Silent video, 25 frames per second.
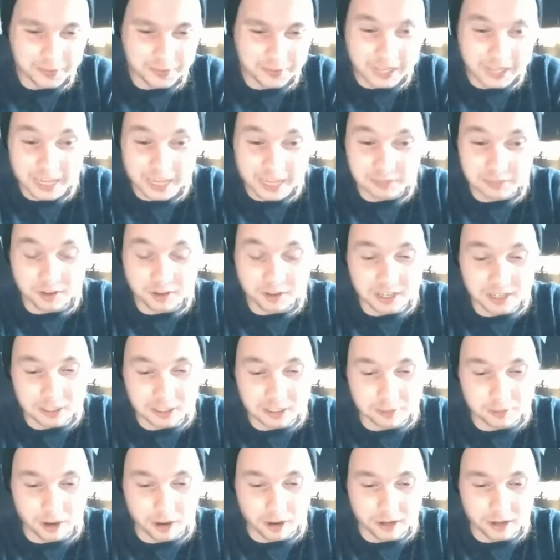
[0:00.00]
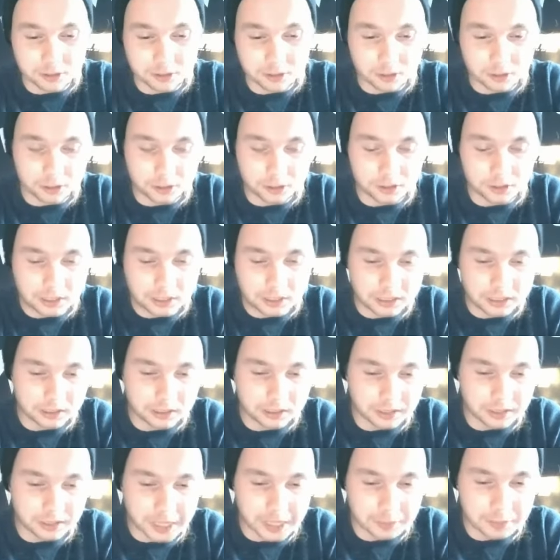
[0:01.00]
That's very smart. So you said the
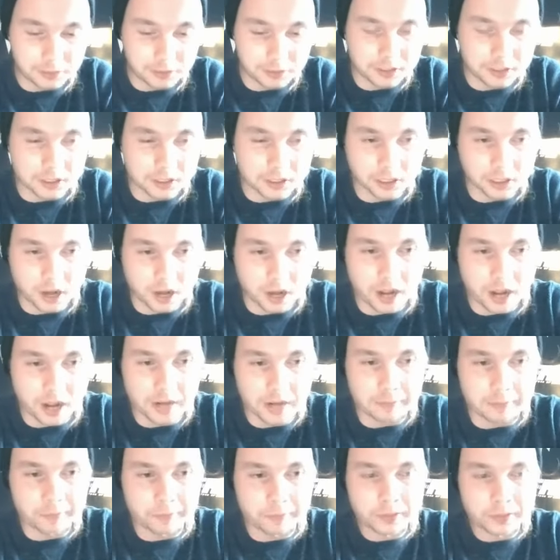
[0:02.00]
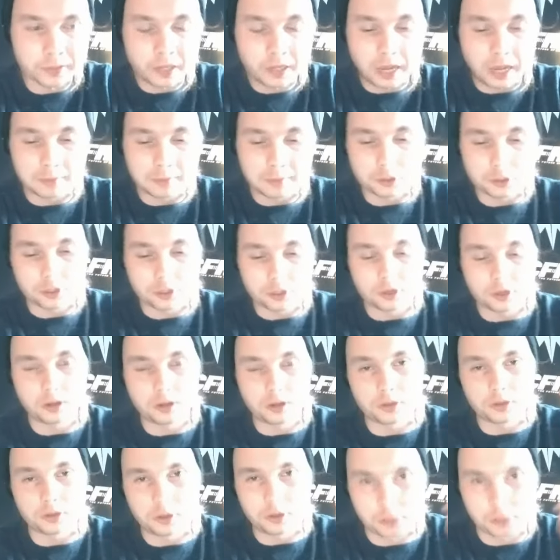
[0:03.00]
label is not, I'm sure,
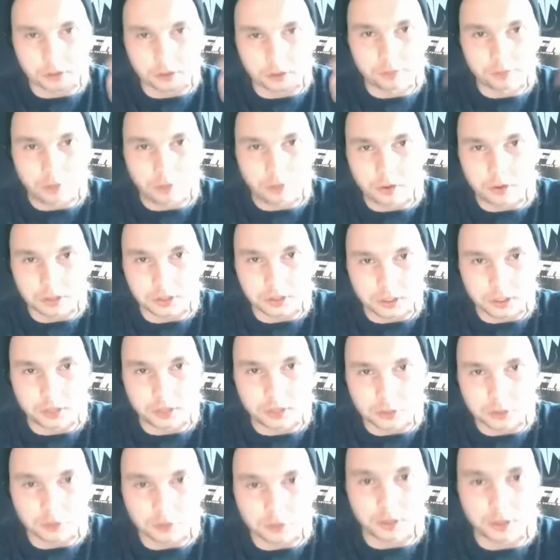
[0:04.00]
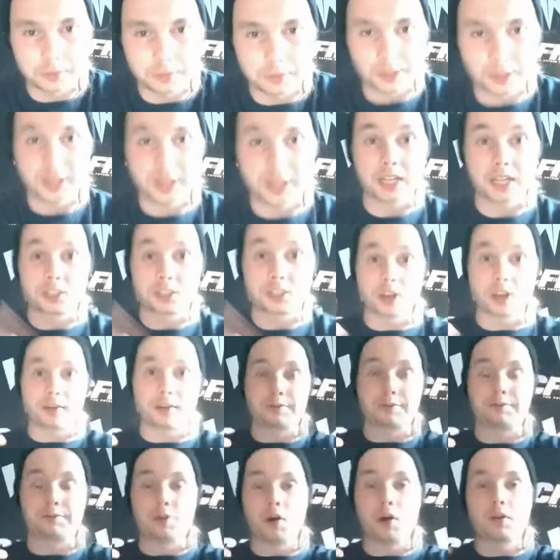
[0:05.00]
although you're focused on touring, but like it's
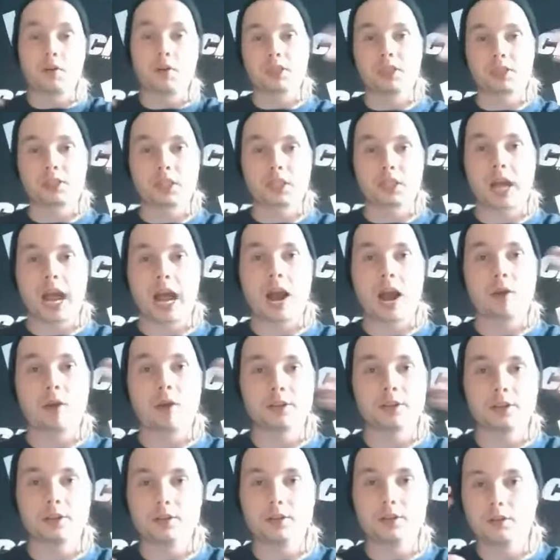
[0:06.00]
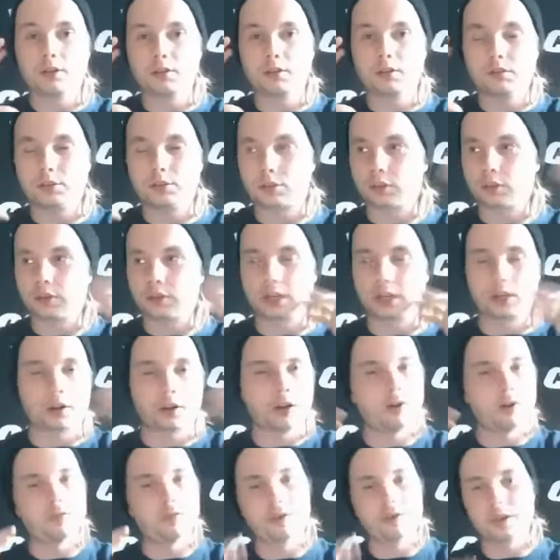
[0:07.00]
not focused. Like, how are you during
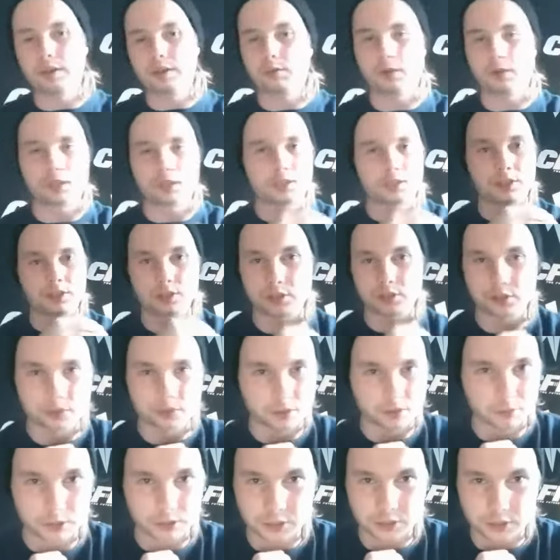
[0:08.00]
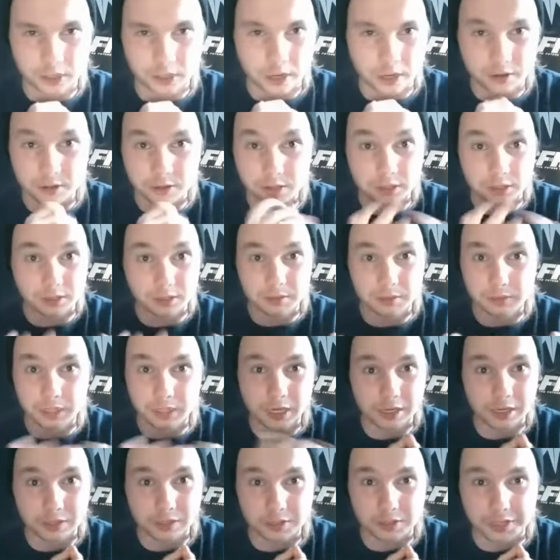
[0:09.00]
COVID? How are you dealing with
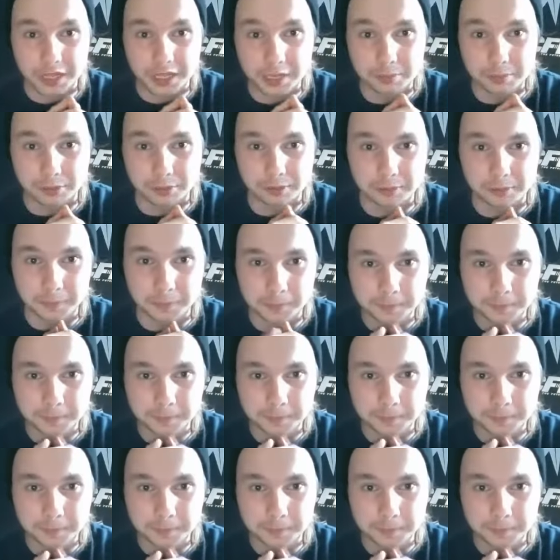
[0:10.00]
that as a label?